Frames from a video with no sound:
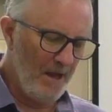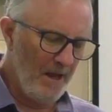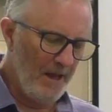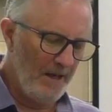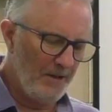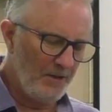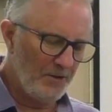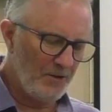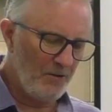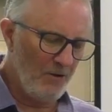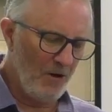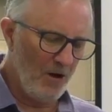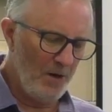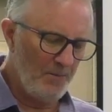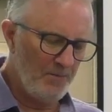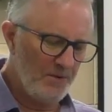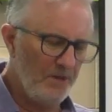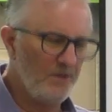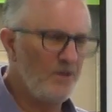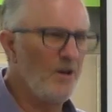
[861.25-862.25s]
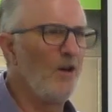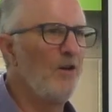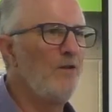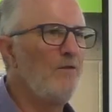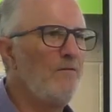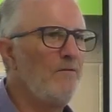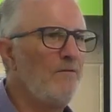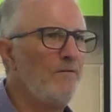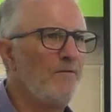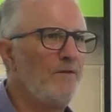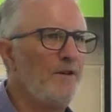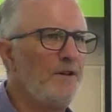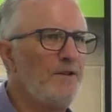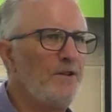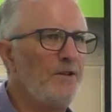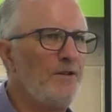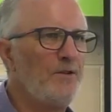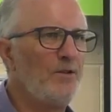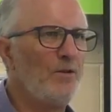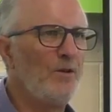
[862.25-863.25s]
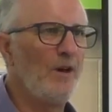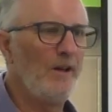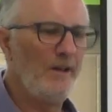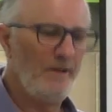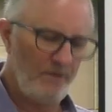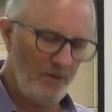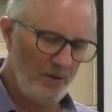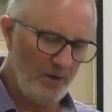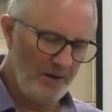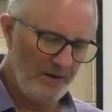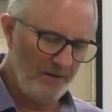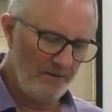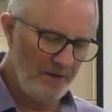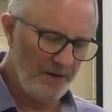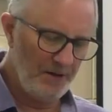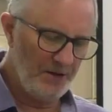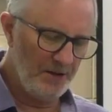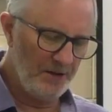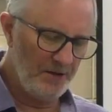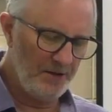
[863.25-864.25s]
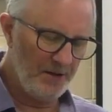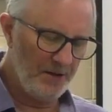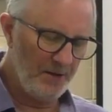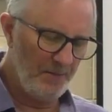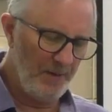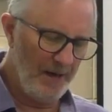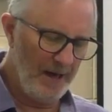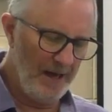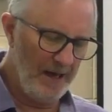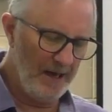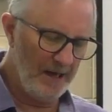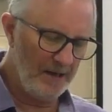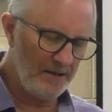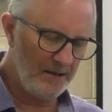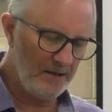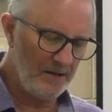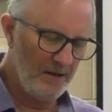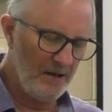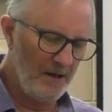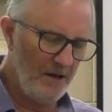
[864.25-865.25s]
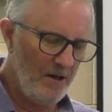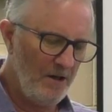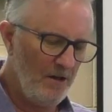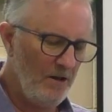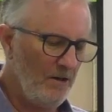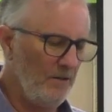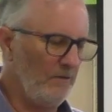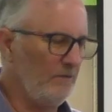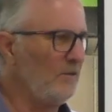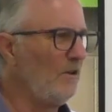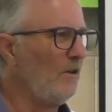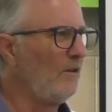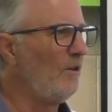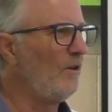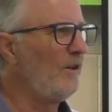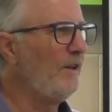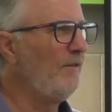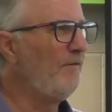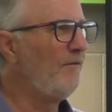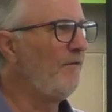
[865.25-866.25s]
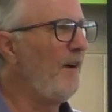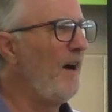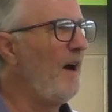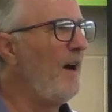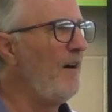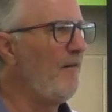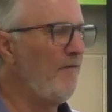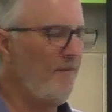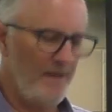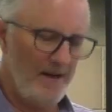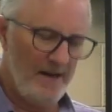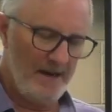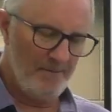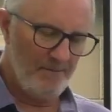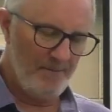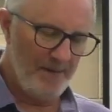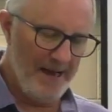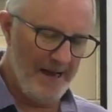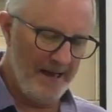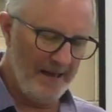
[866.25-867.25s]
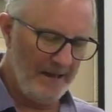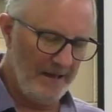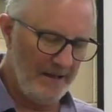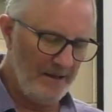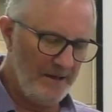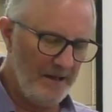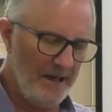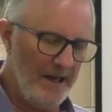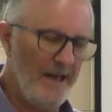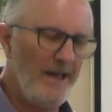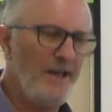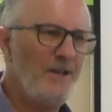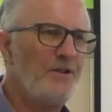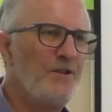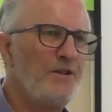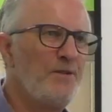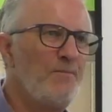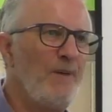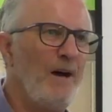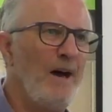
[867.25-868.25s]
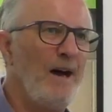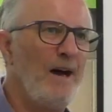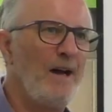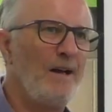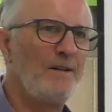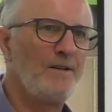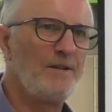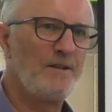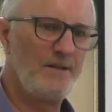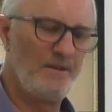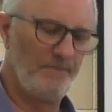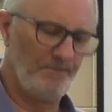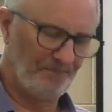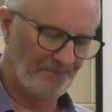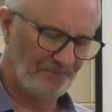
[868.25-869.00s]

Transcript: He describes his own visions or clairvoyant visions of the past, looking far, far back into ages past.